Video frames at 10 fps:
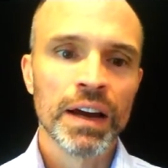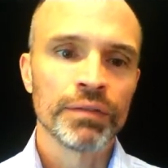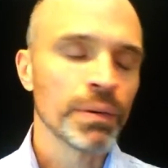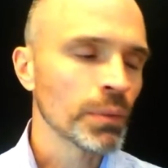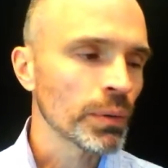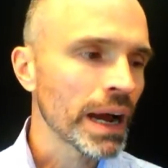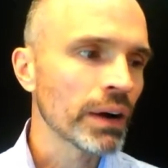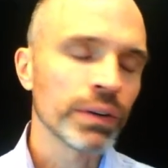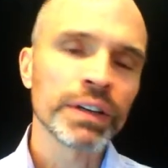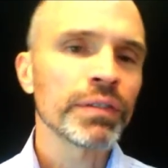from
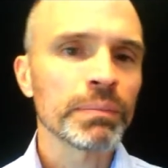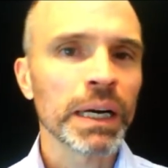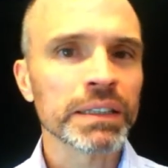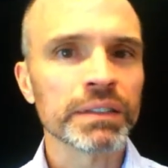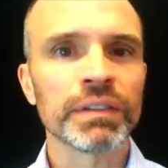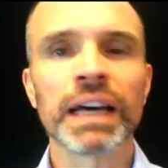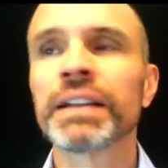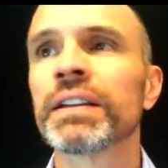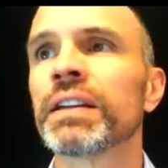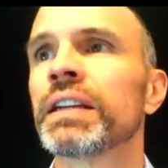around different parts of
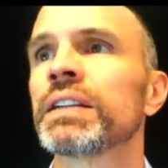London.